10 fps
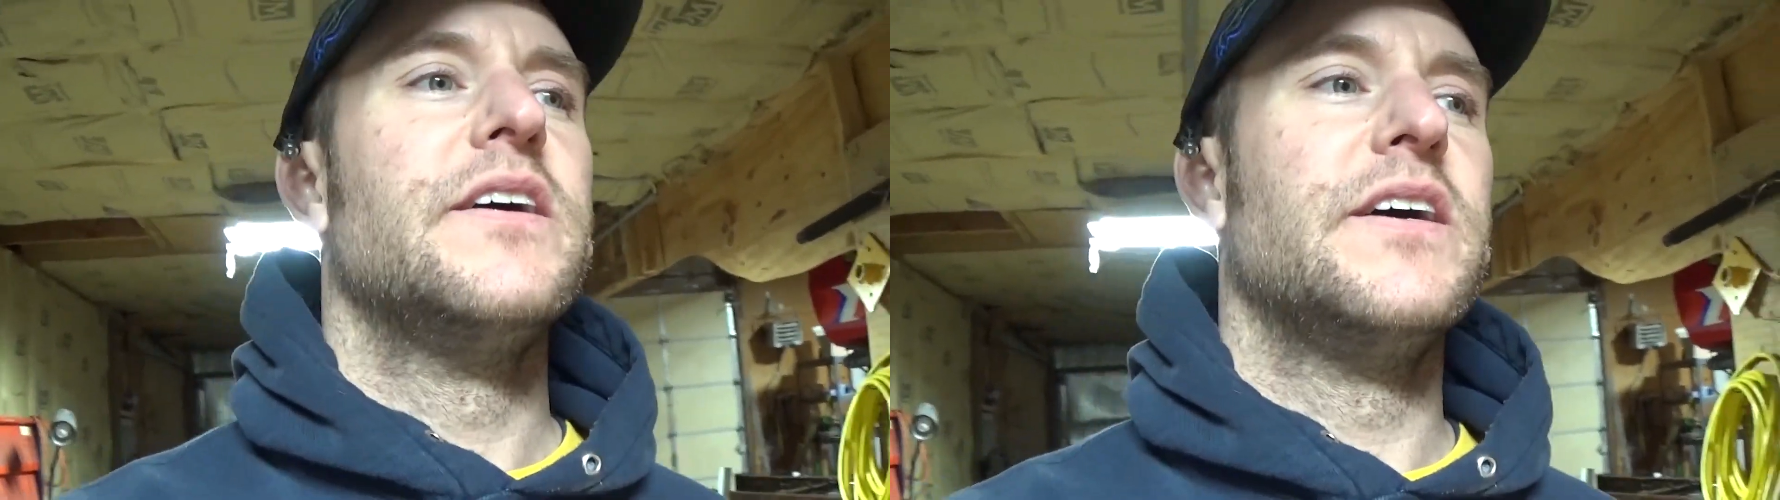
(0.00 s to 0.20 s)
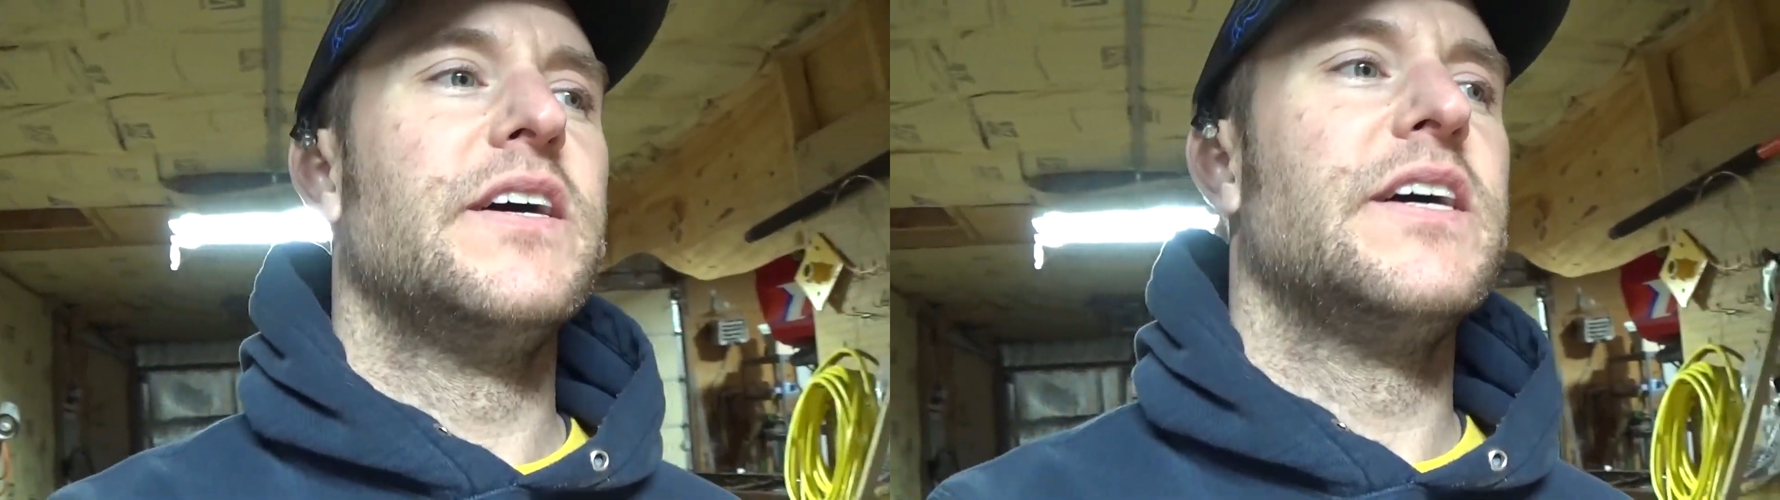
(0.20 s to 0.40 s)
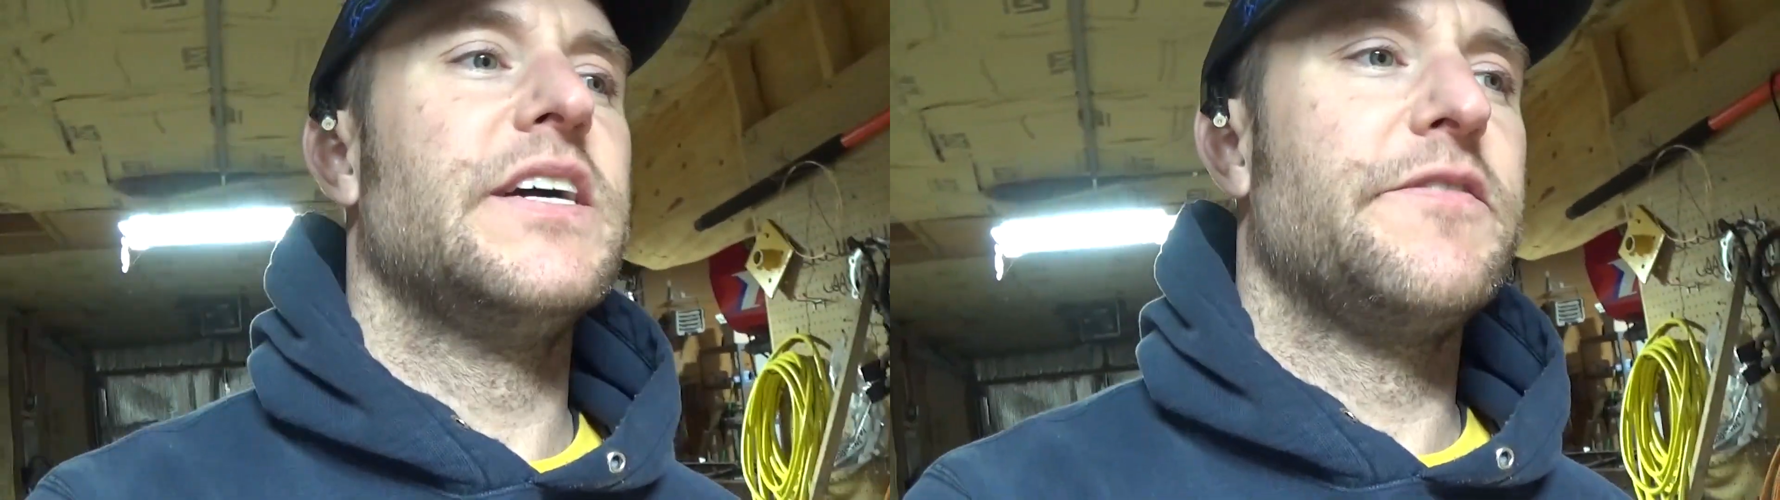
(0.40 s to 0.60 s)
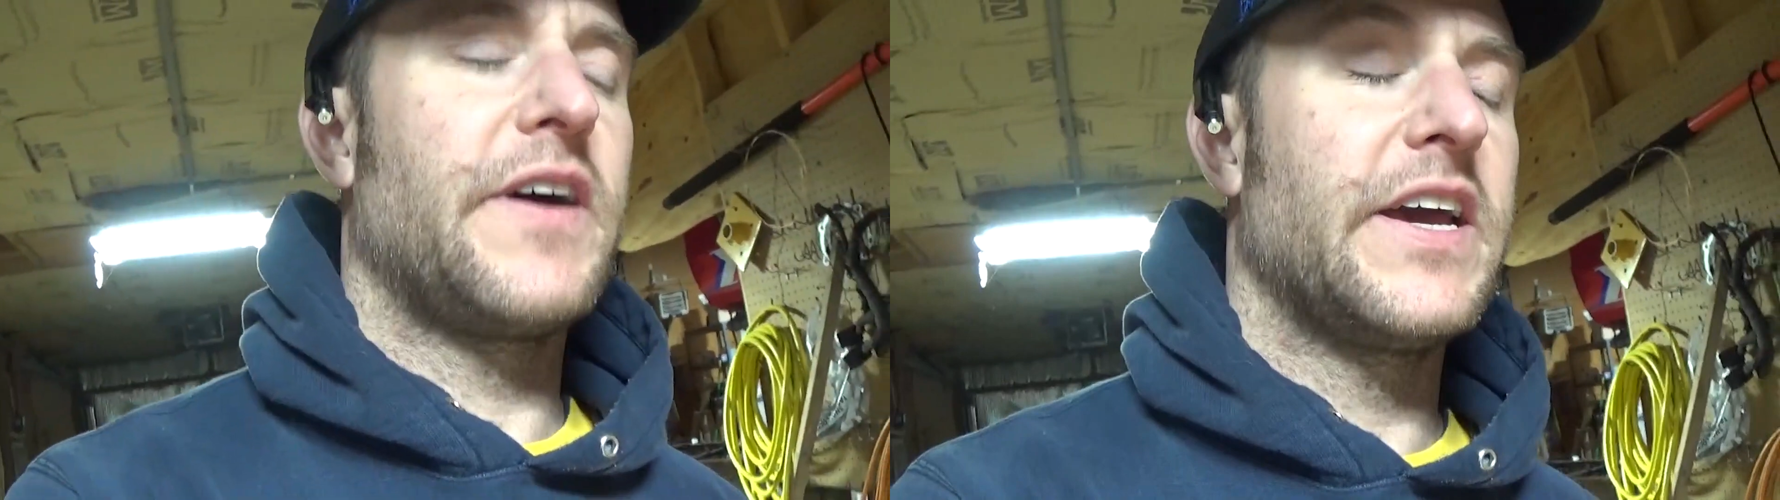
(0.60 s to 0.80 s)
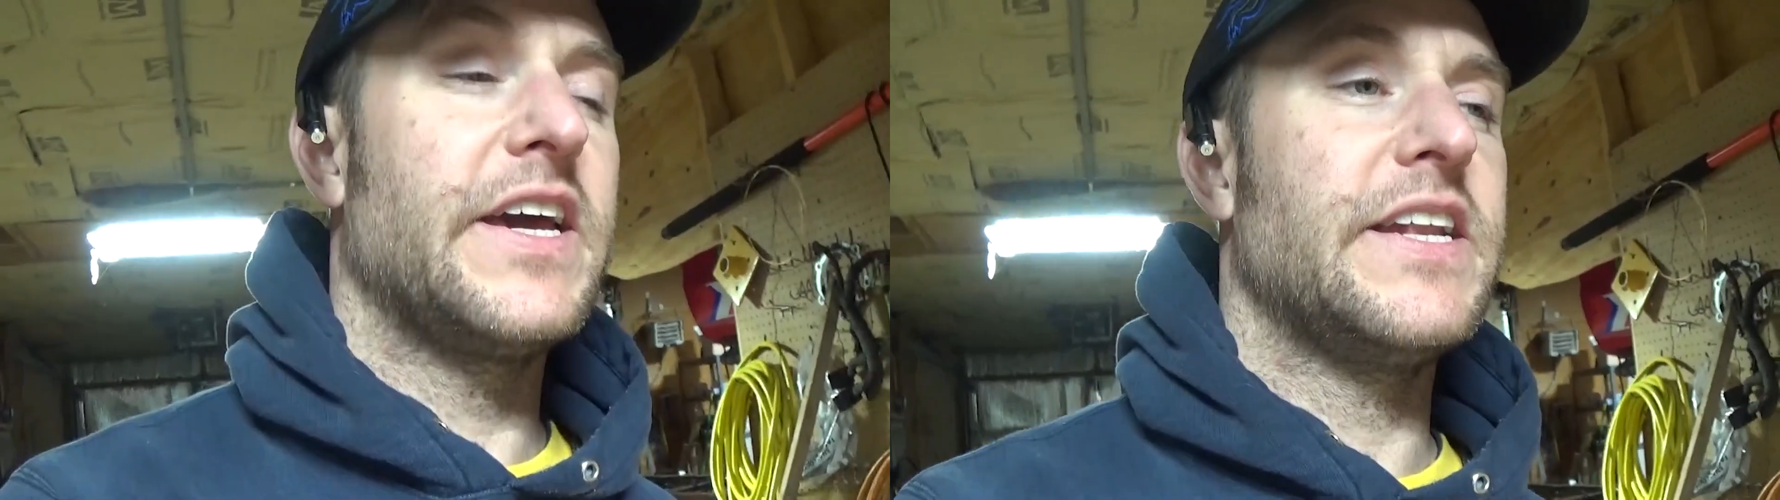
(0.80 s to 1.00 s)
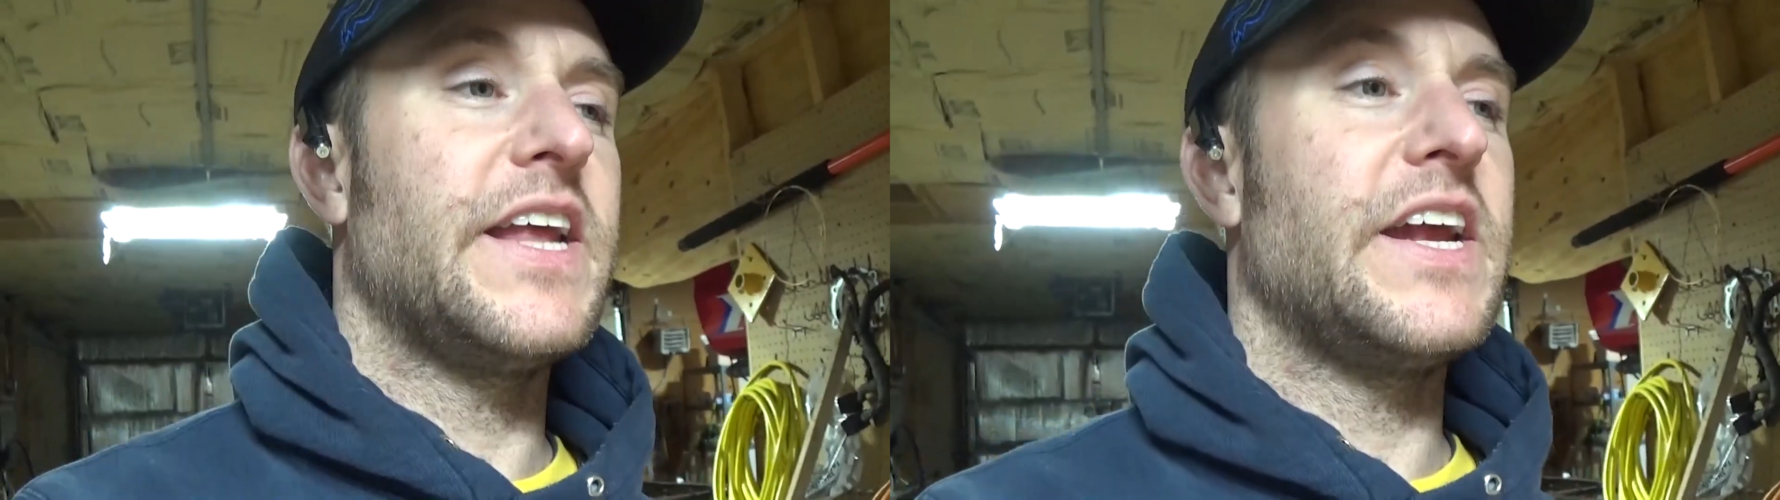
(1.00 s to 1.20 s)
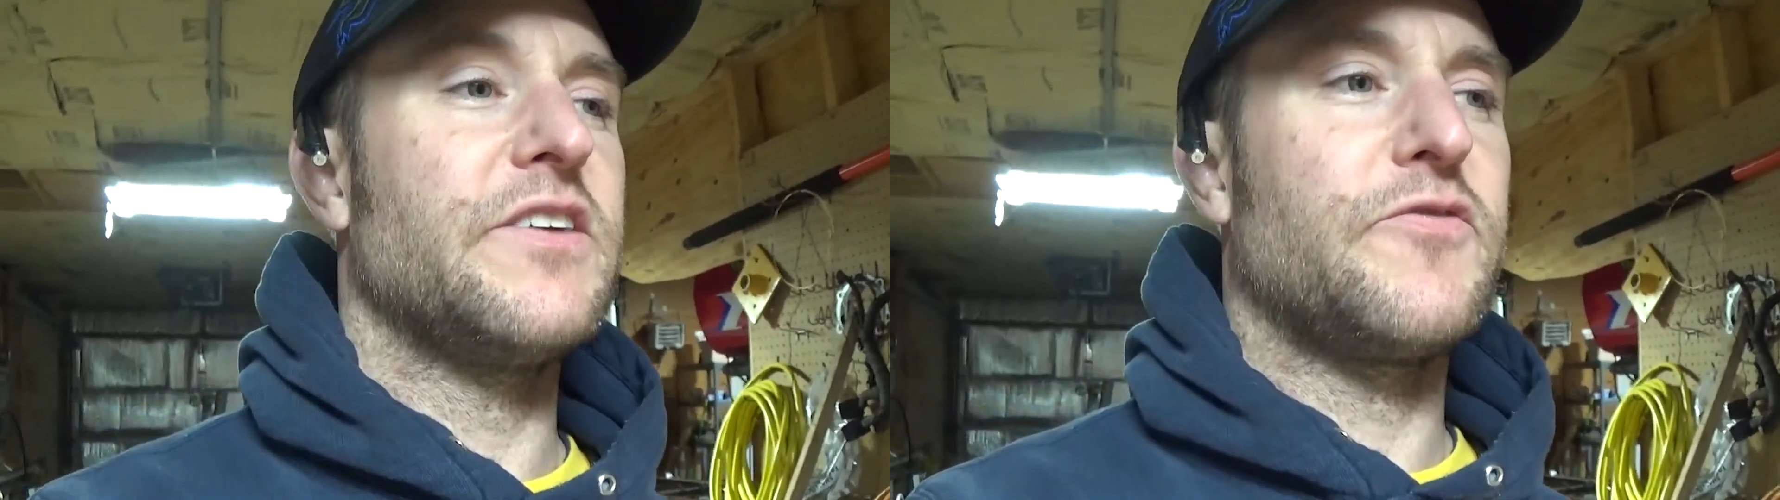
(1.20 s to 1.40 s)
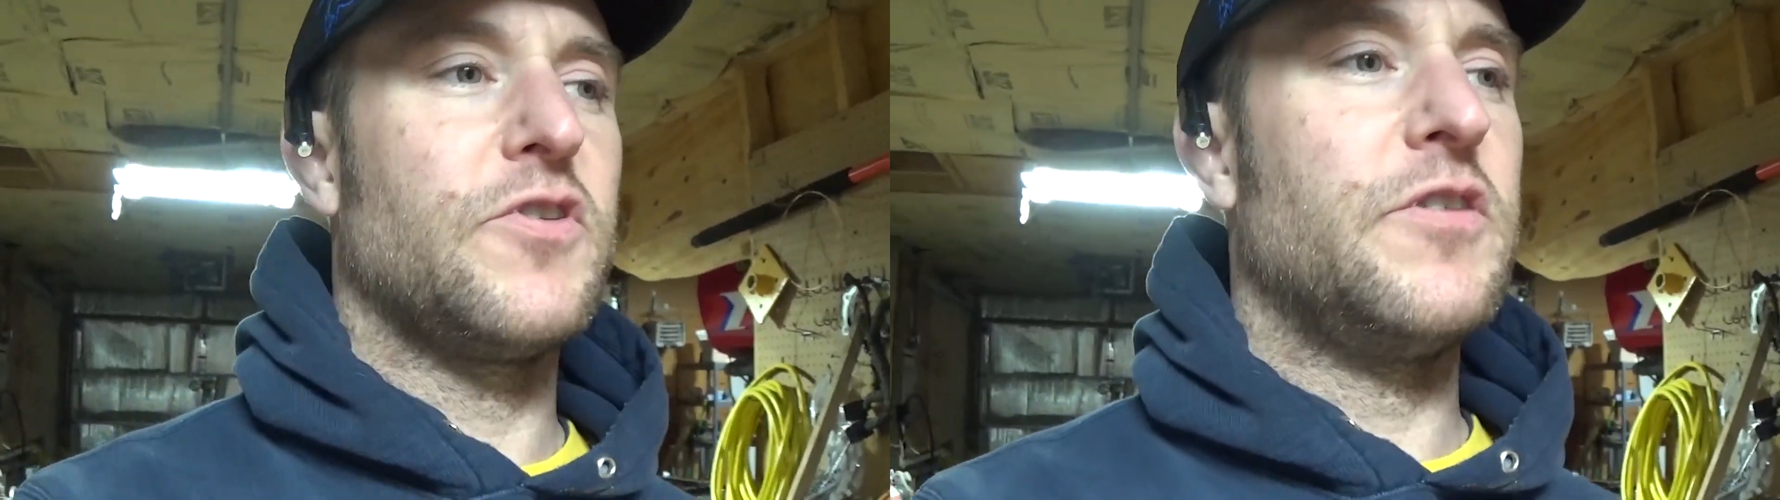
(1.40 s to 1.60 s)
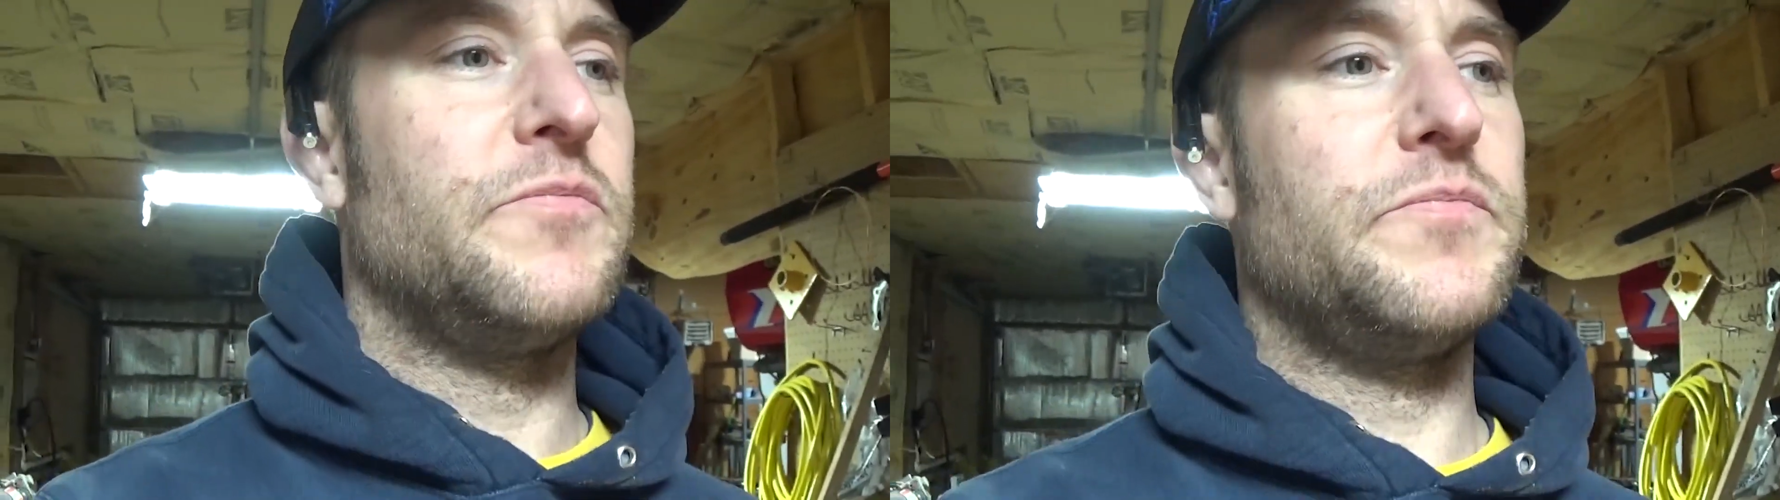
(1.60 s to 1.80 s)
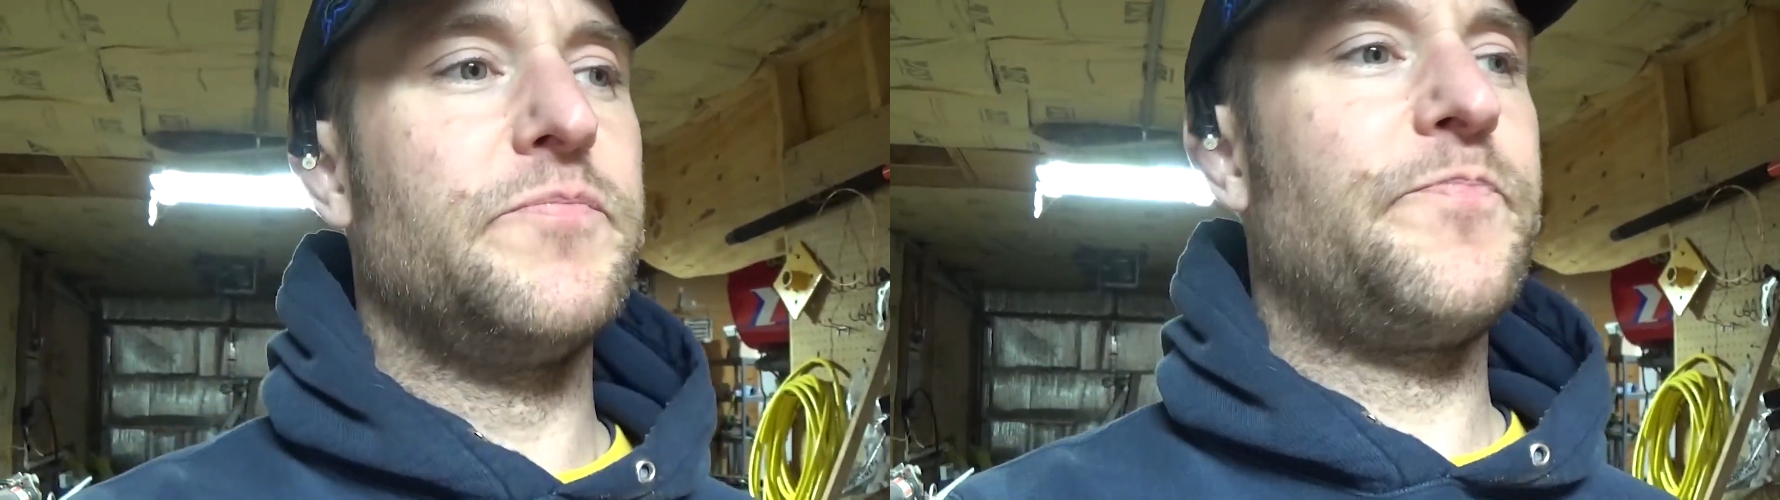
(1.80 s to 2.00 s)
If I could get data
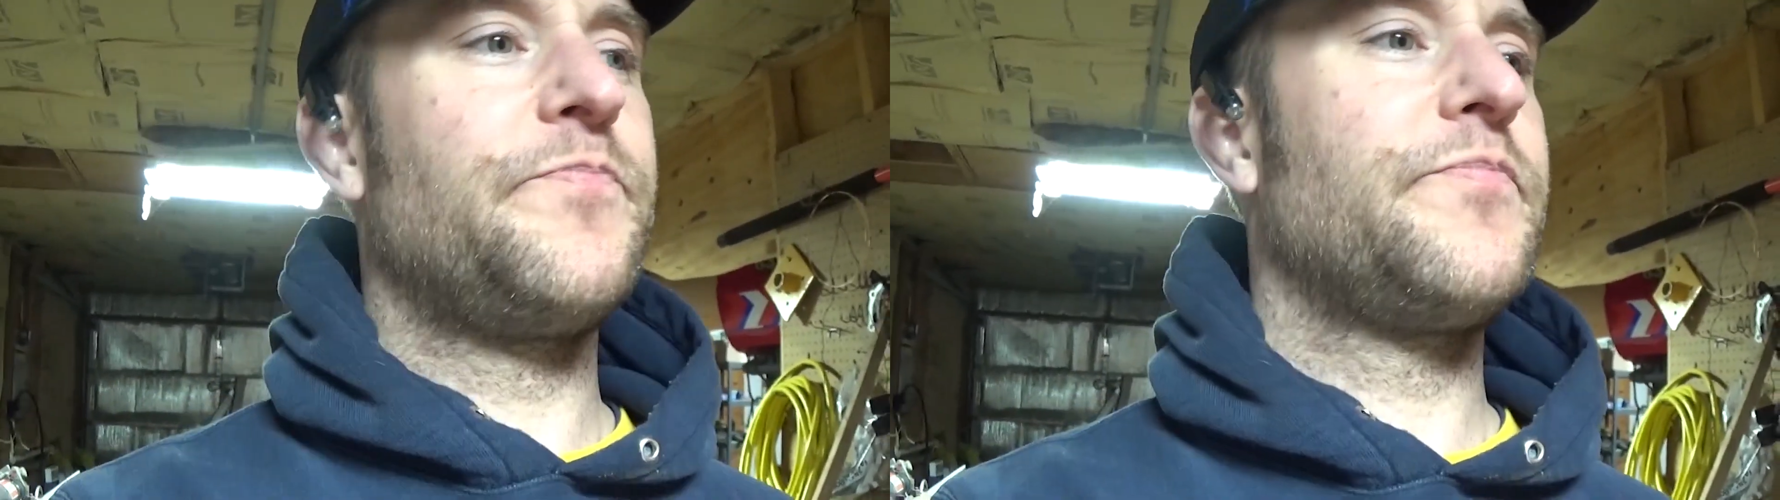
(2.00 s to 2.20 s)
from,